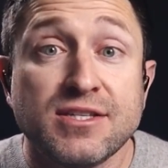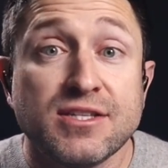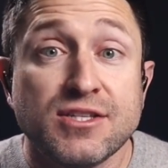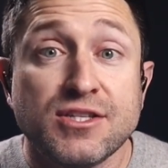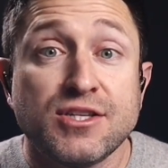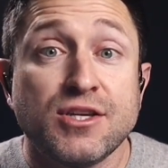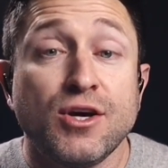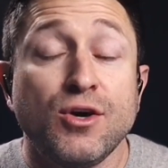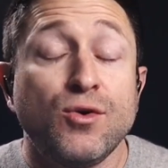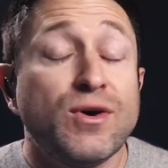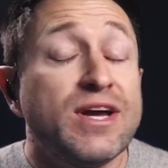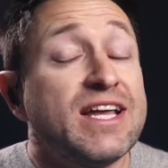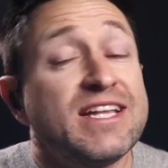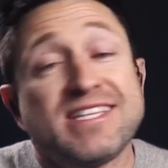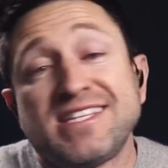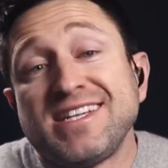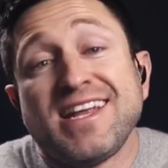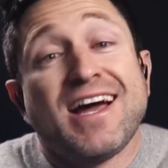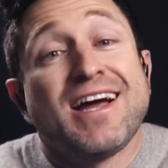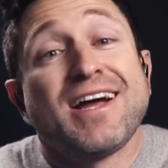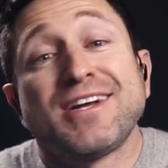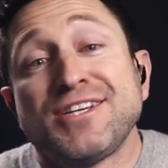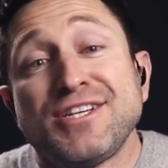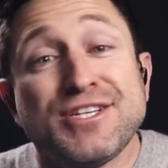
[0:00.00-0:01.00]
So it's
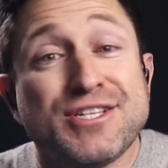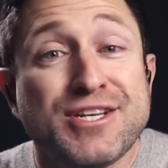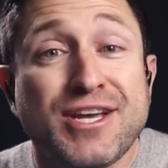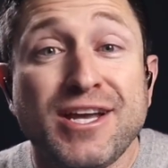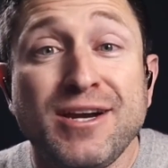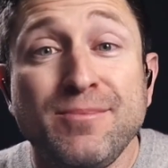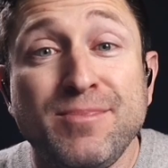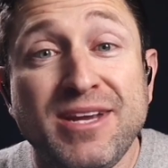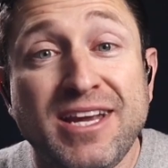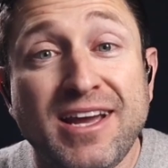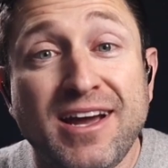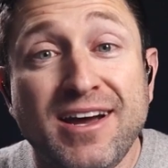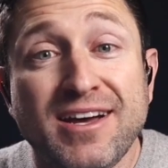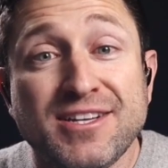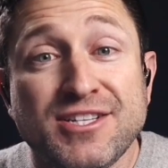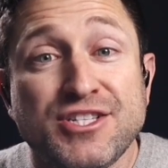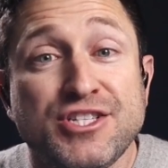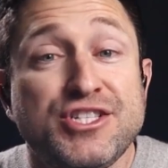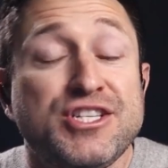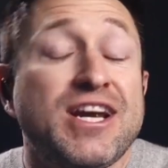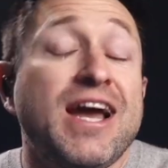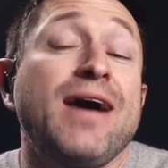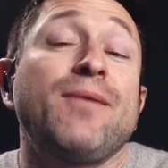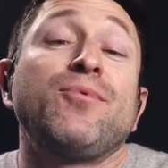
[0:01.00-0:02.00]
not just going to be us
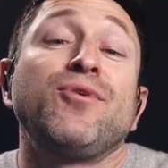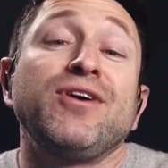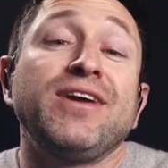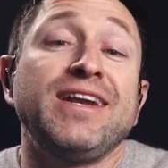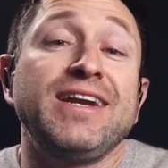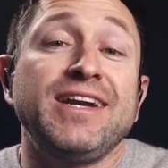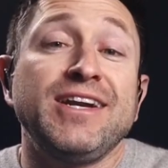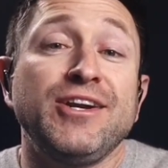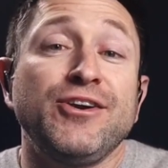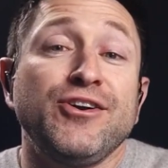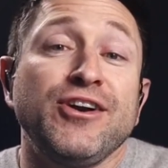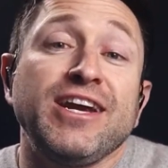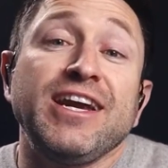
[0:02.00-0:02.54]
jabbering in your